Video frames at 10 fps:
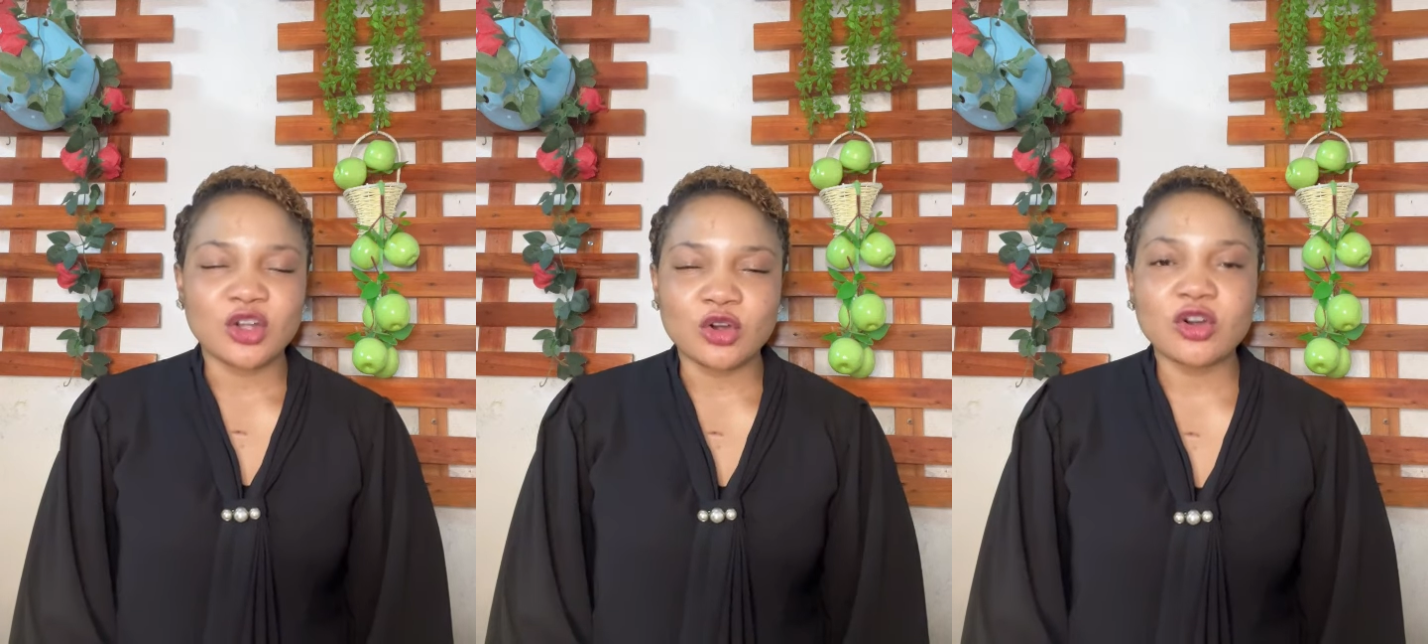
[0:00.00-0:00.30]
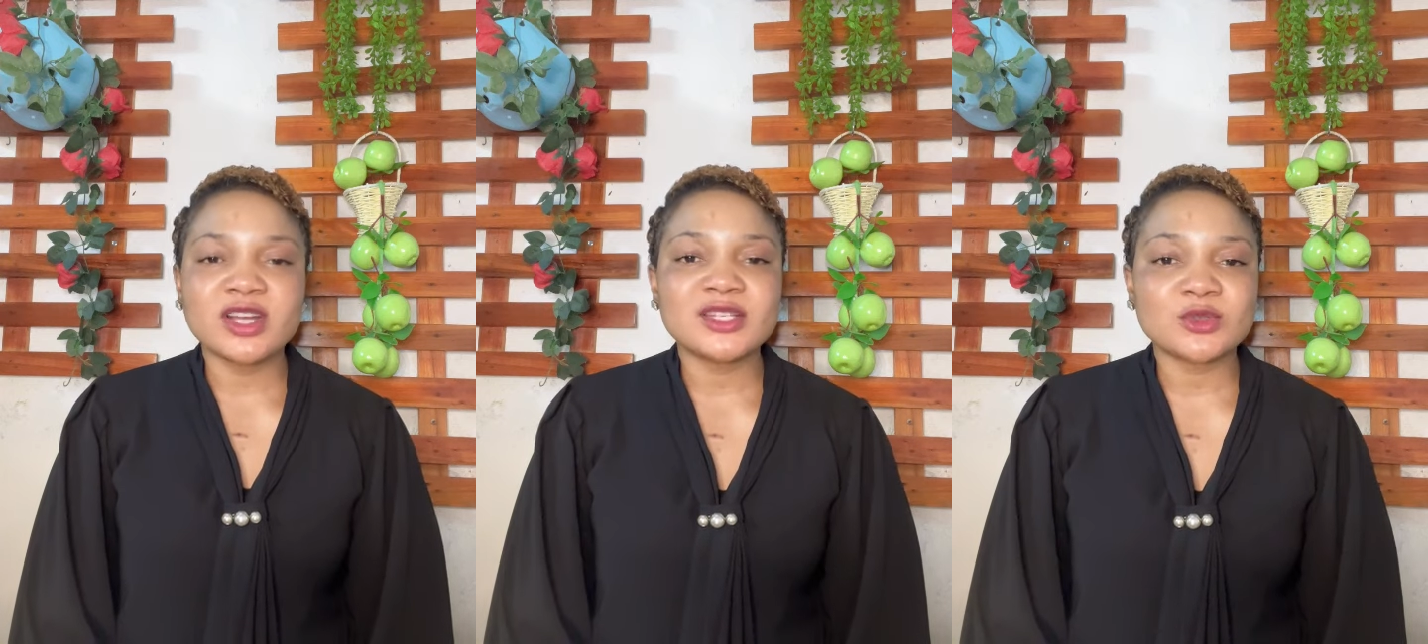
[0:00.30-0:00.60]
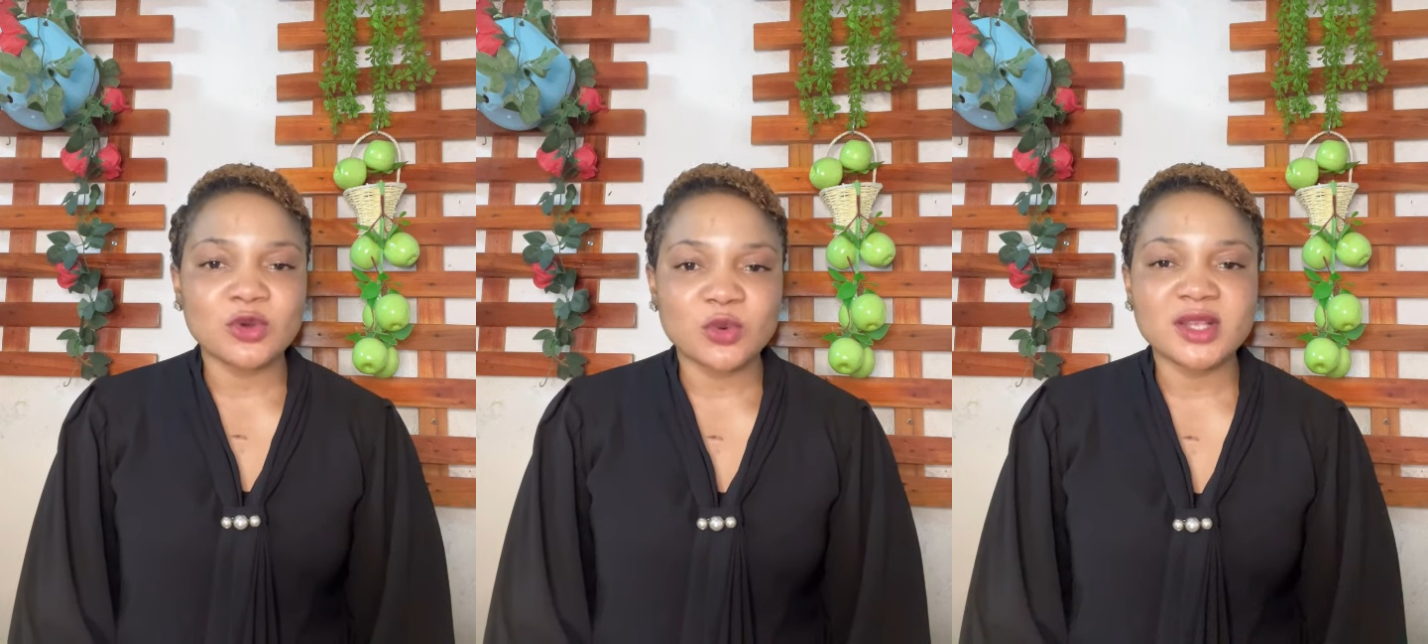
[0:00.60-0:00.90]
God is
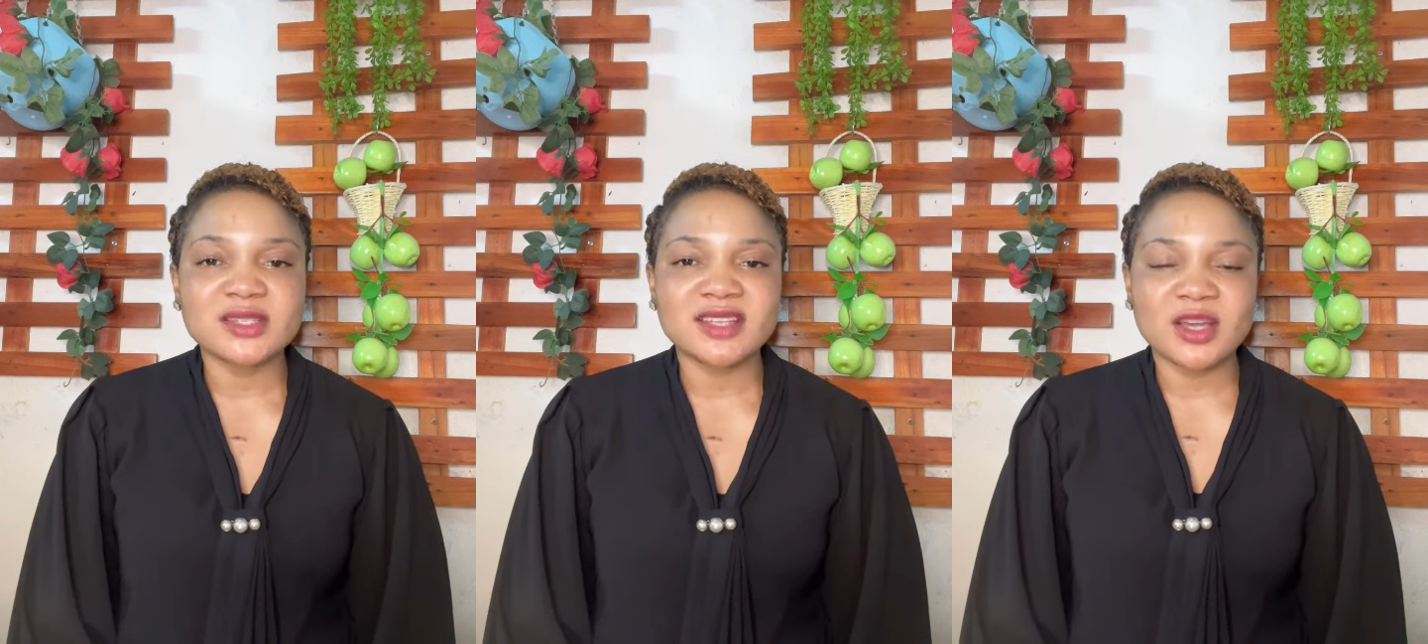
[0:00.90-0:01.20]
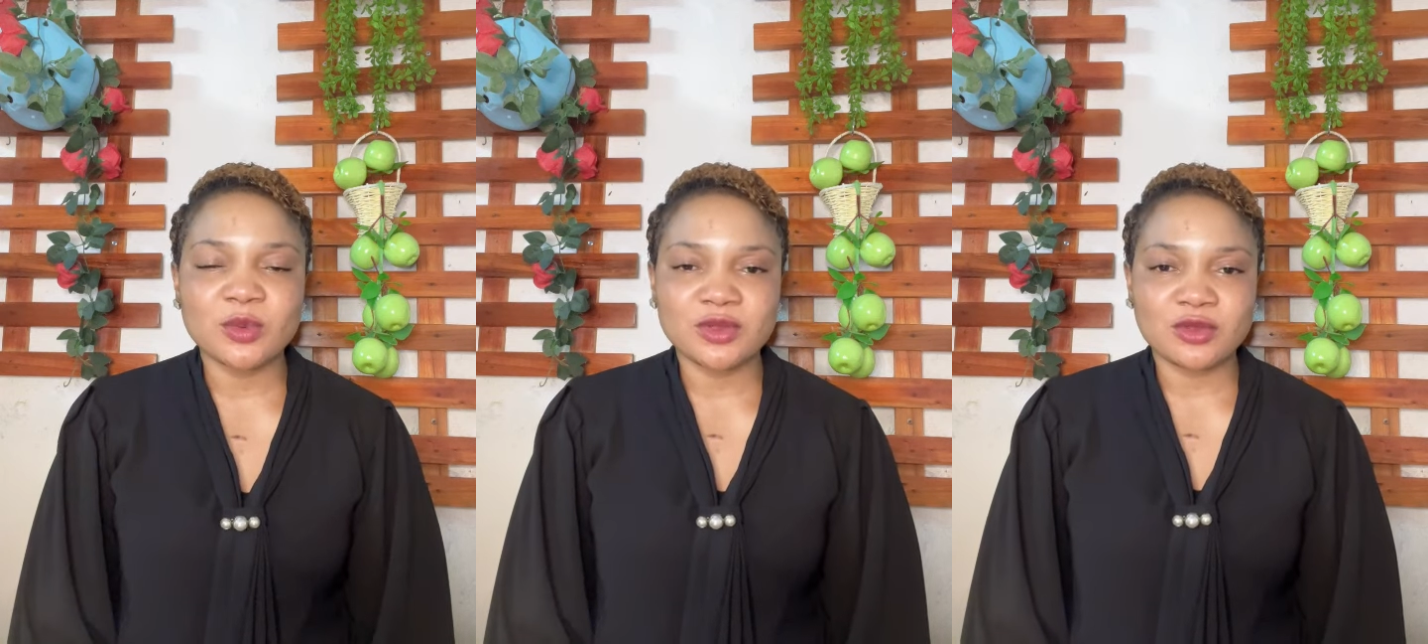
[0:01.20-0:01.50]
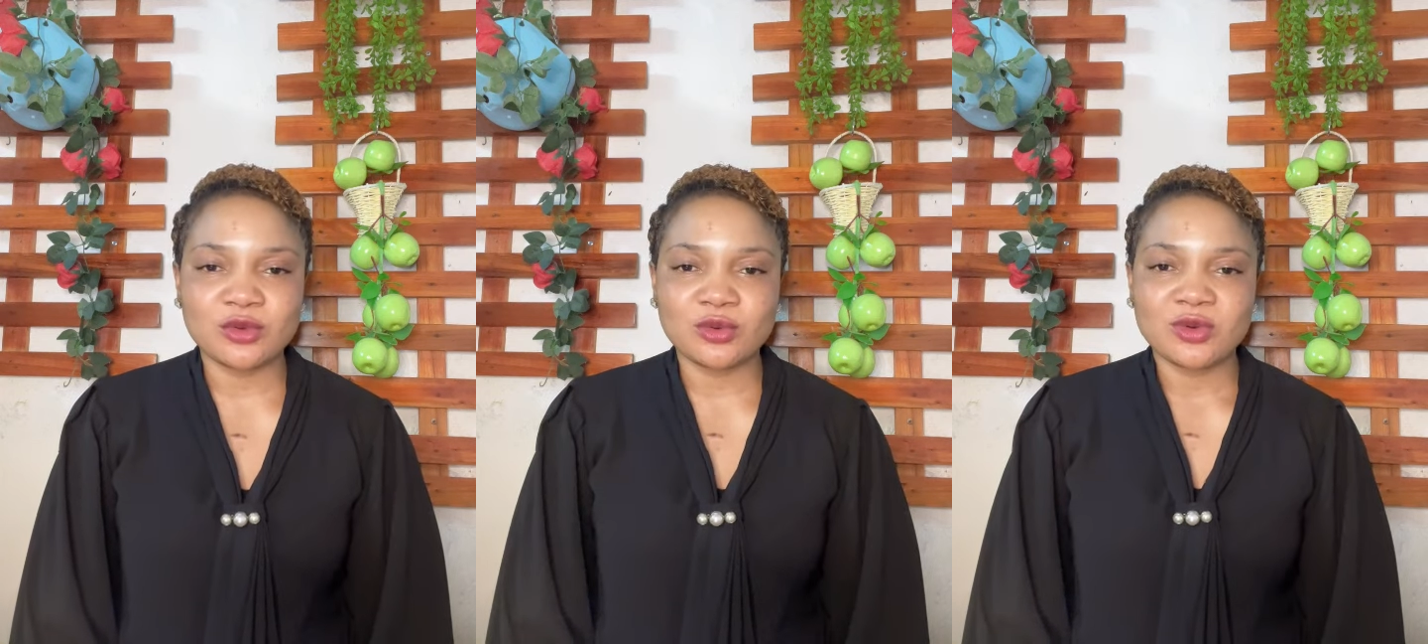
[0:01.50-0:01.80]
always there with
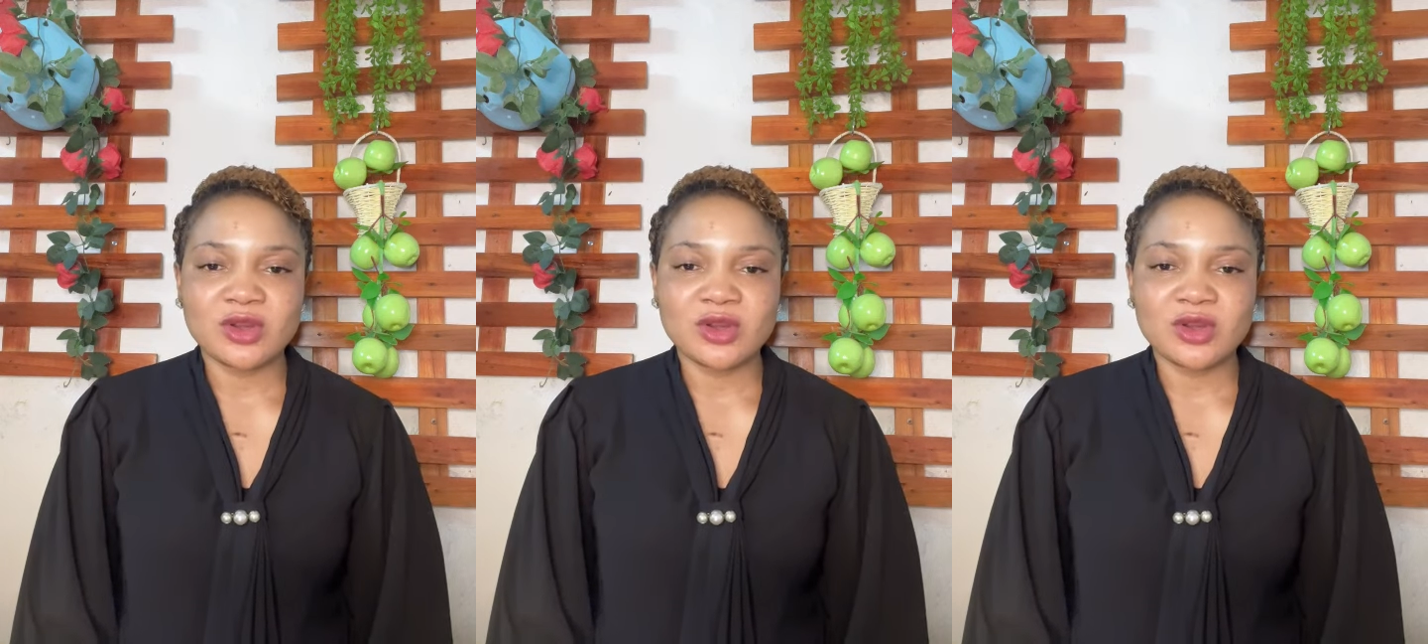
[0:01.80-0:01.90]
you,